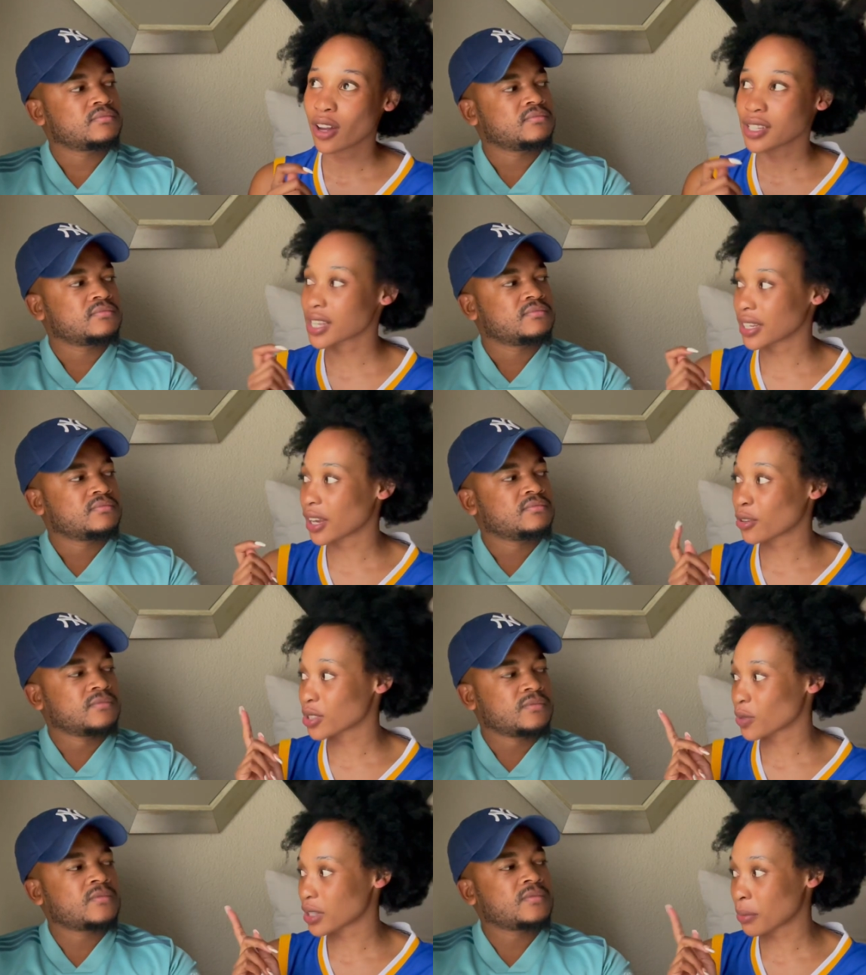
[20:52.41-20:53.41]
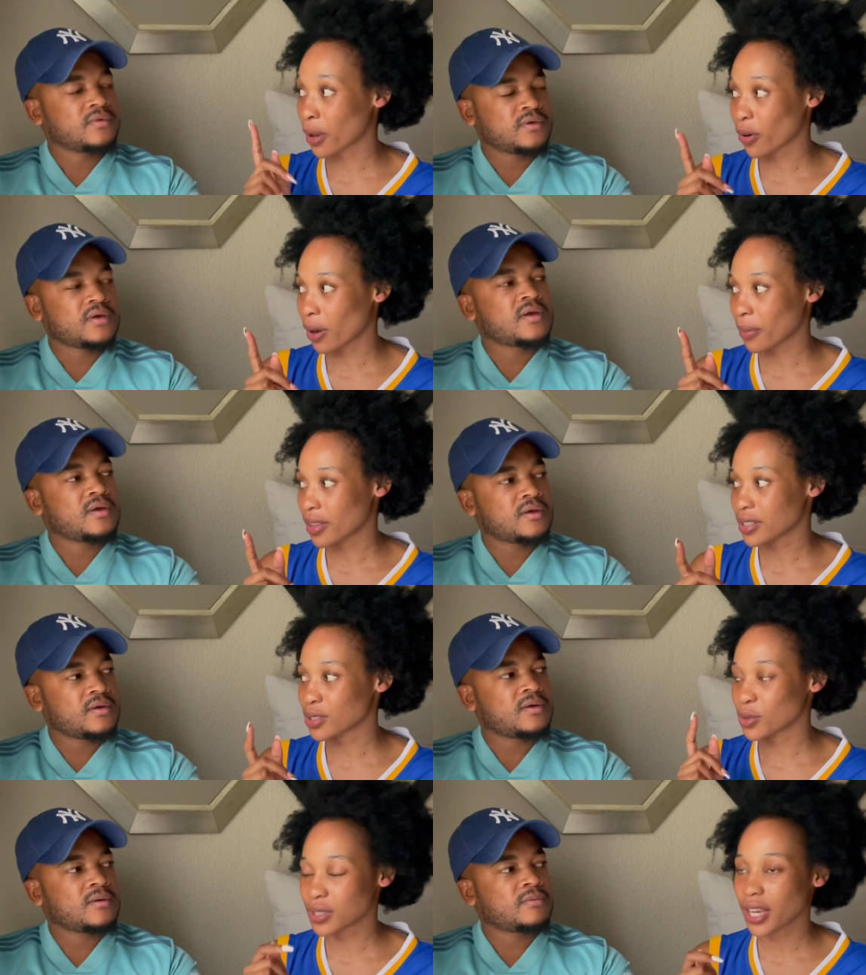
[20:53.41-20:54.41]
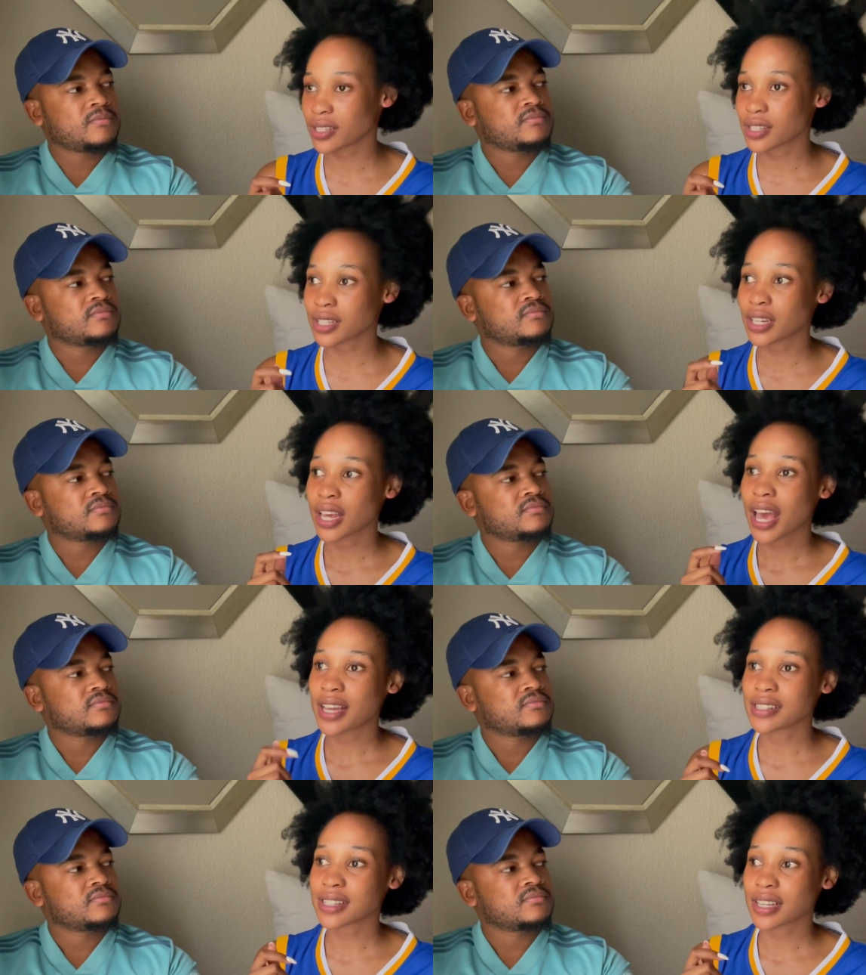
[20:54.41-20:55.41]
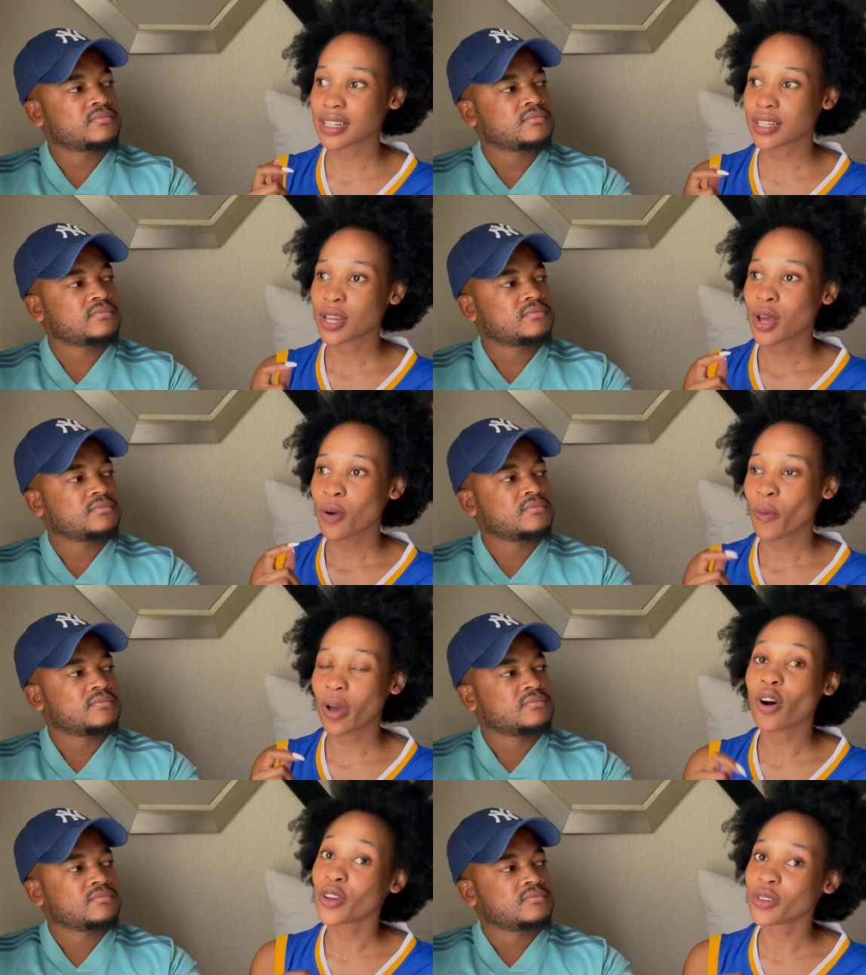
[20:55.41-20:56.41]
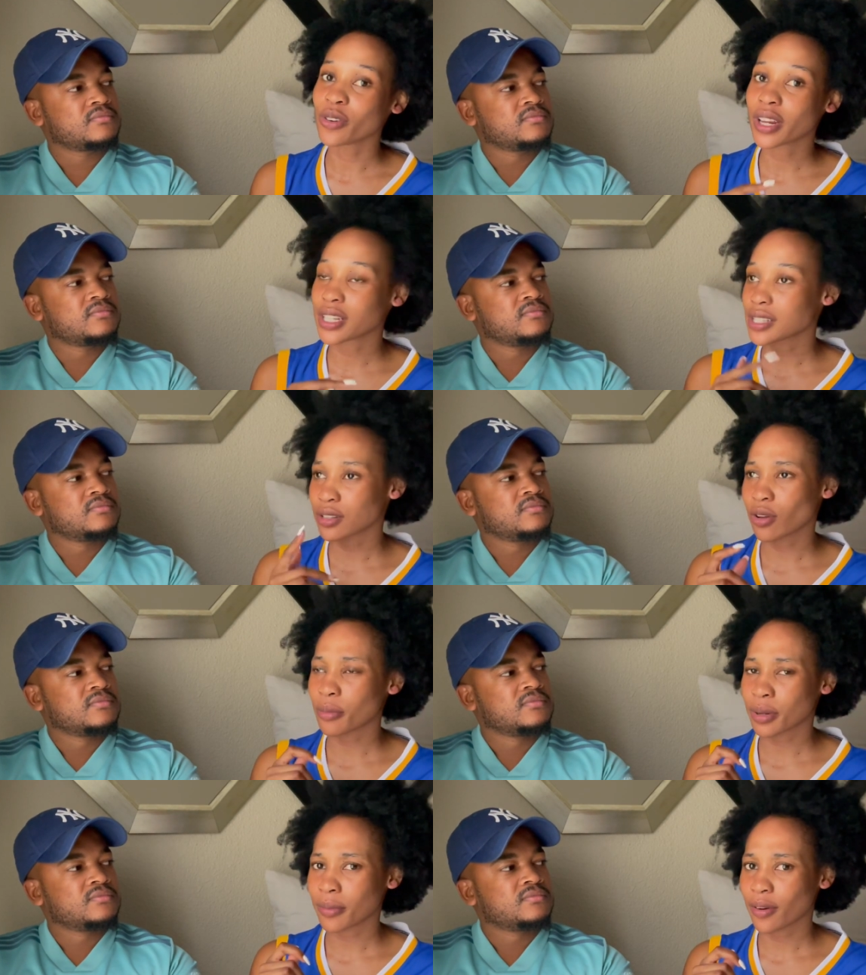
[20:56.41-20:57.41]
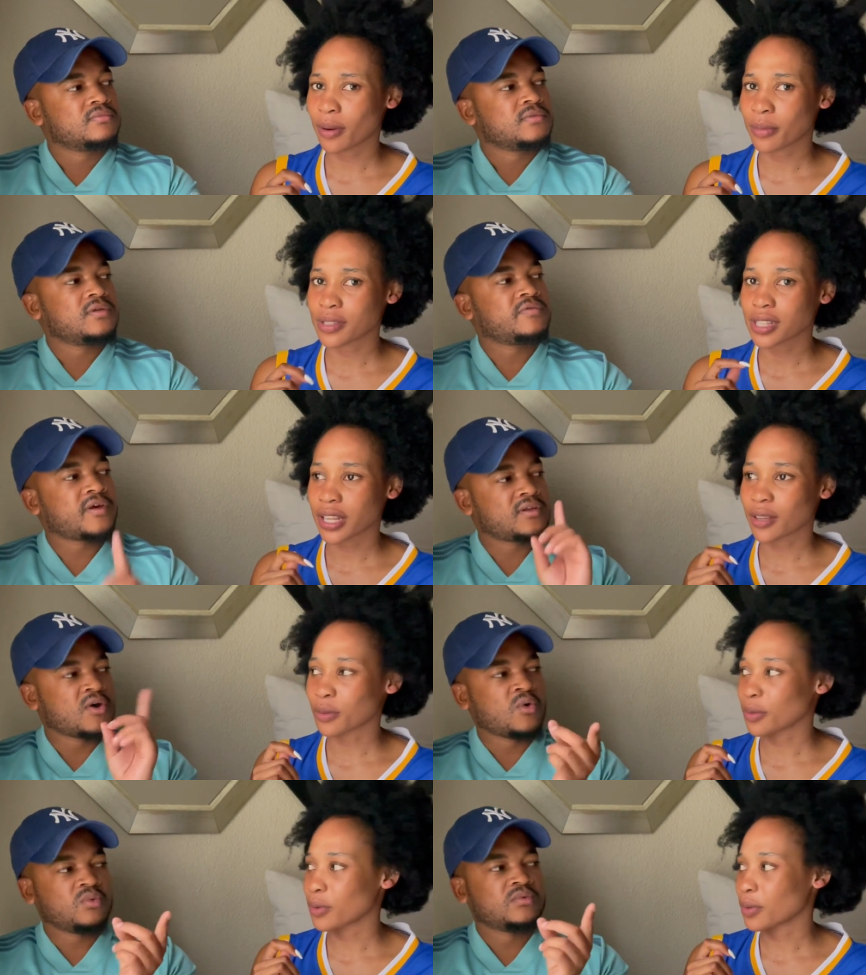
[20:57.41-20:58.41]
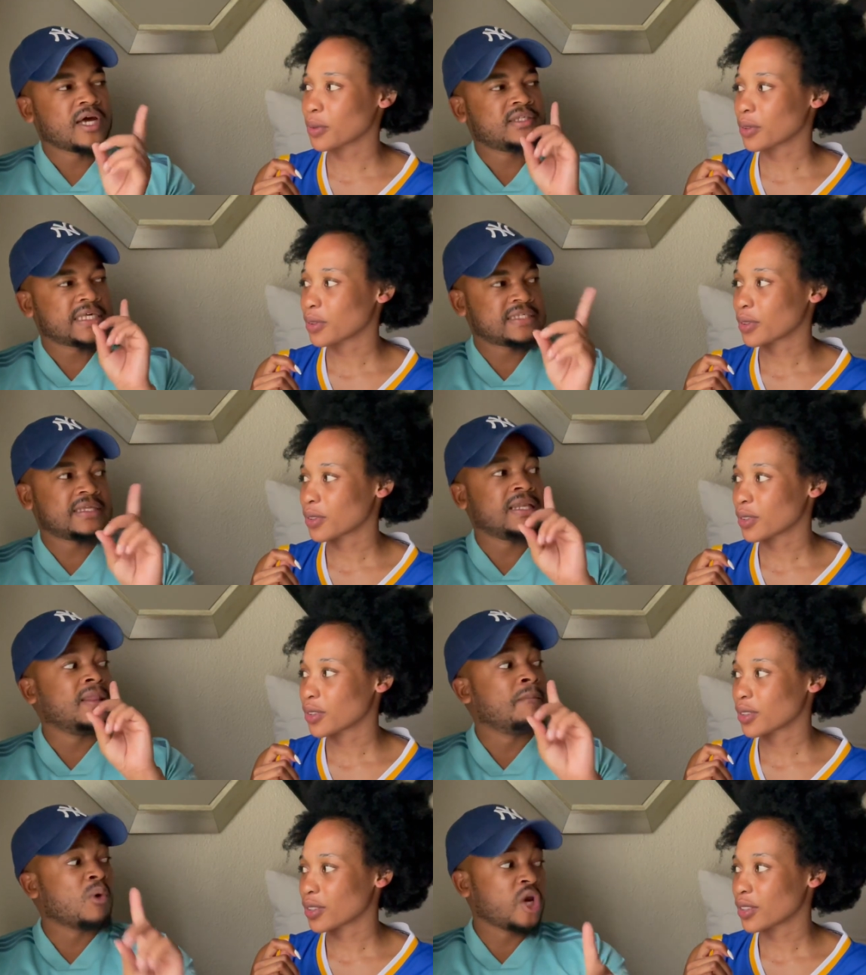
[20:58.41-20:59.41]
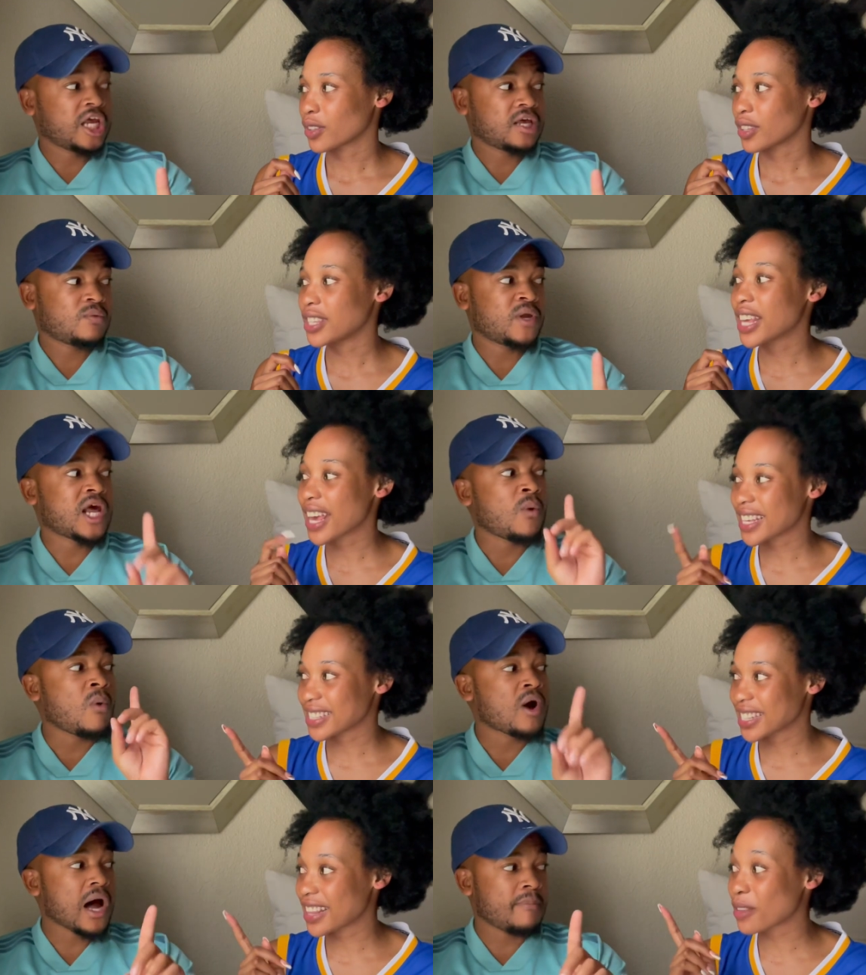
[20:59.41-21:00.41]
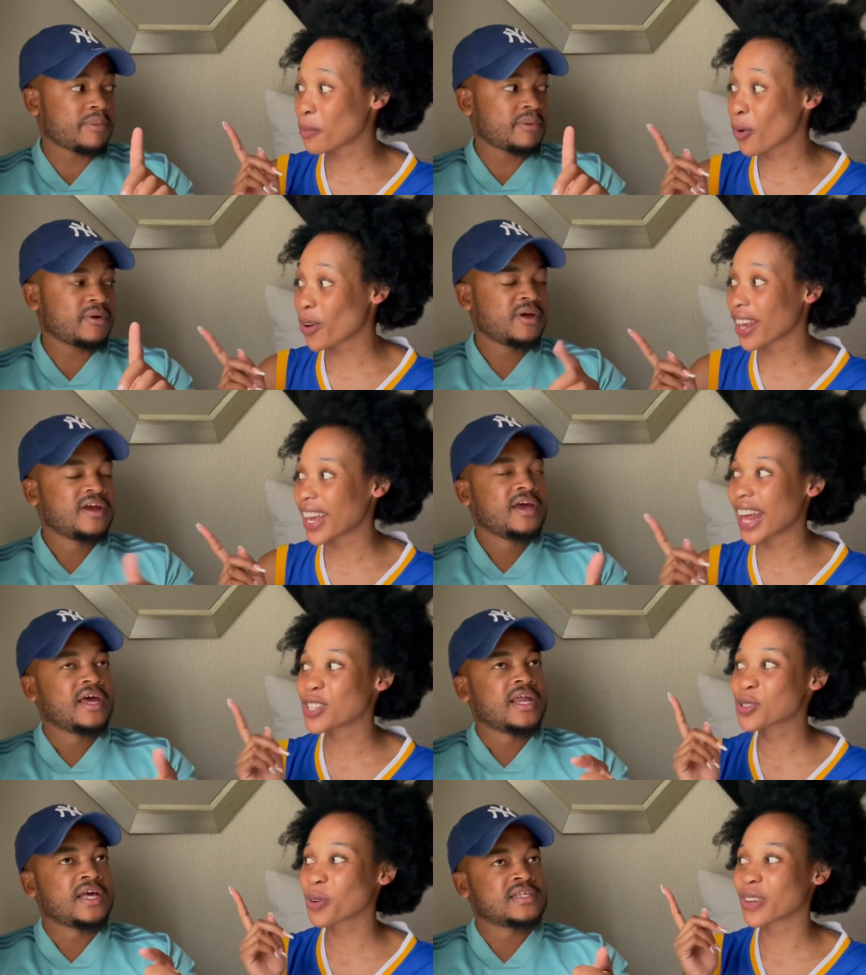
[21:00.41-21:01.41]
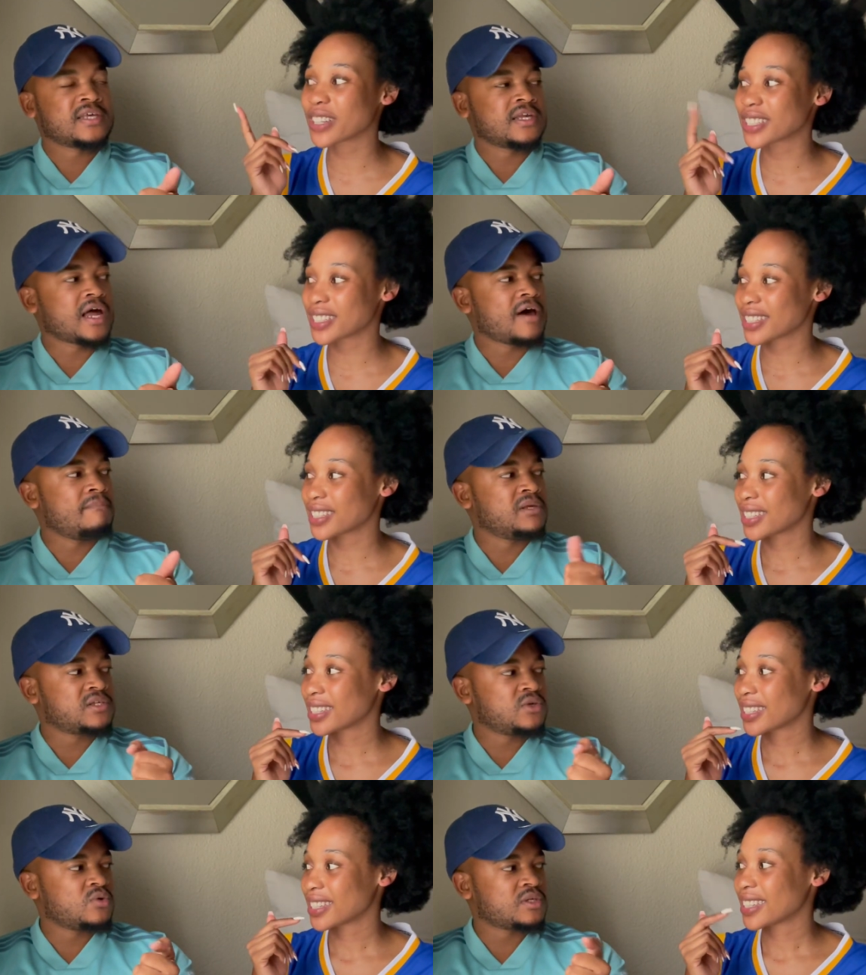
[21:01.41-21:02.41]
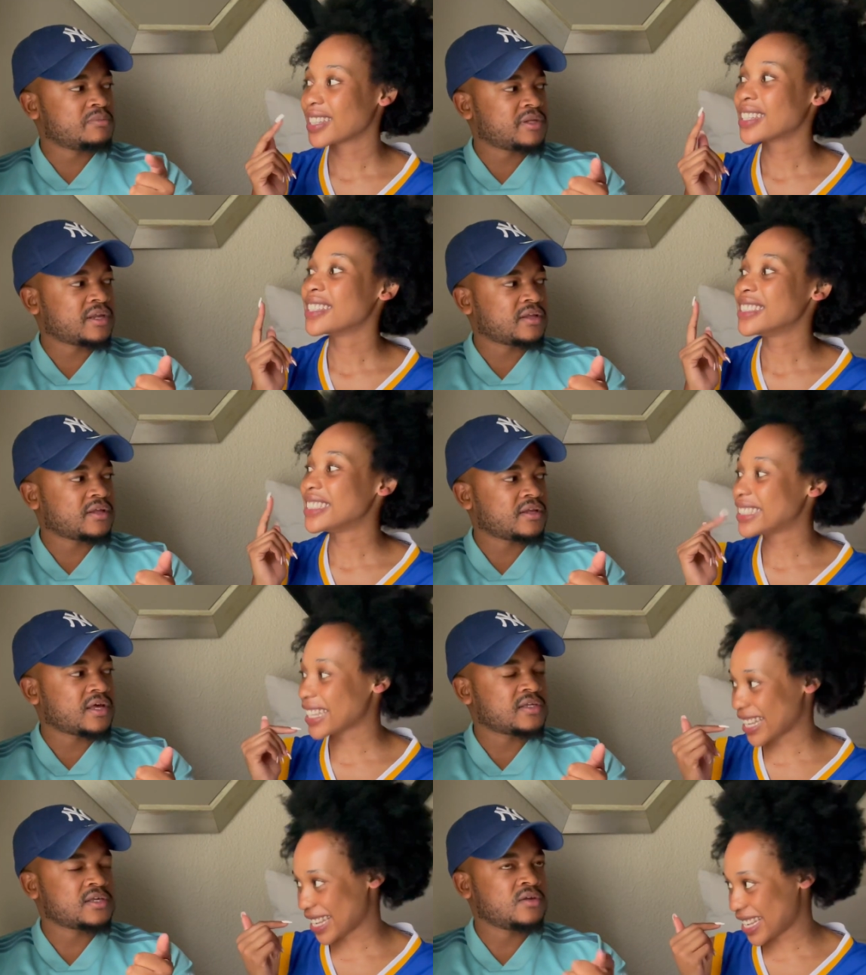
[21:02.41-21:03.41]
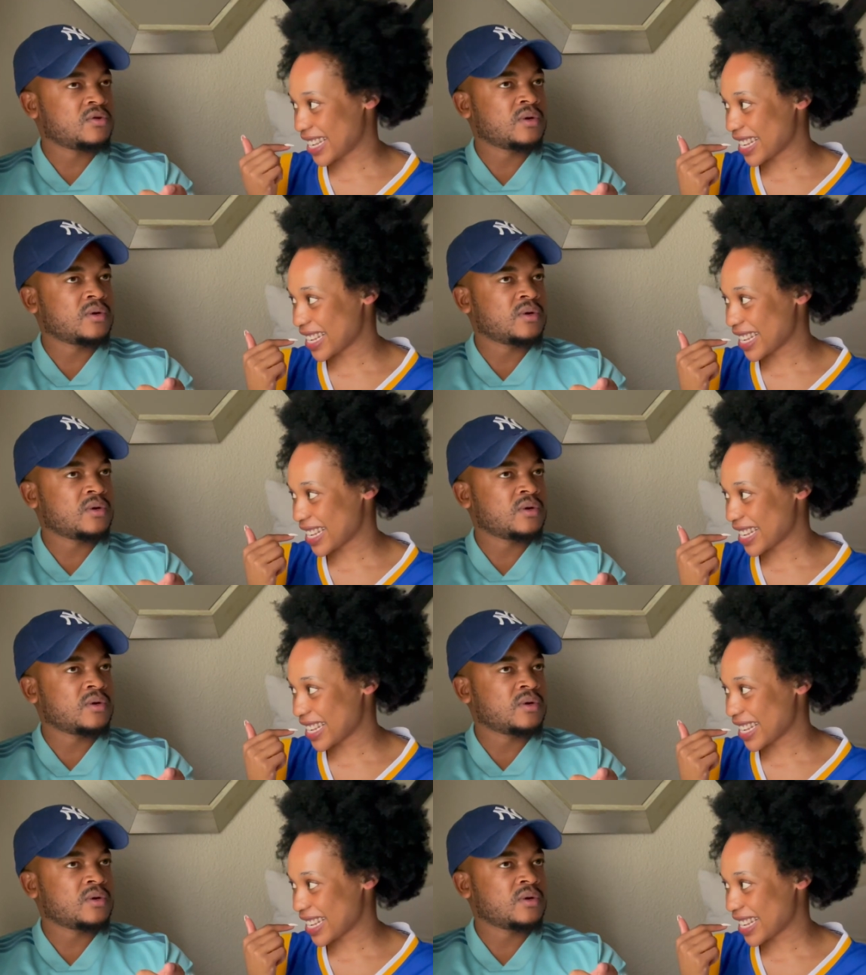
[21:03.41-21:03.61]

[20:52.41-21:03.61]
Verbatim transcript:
Speaker 1: on a Sunday because I was at my grandmother's. He yeah. texted and said, where are you? And I said, no, I'm at my grandma's. like,
Speaker 2: no, I texted in the morning. Yes, in up. the morning. And I and I it. said, I miss you or something like that. Yes. I said, you know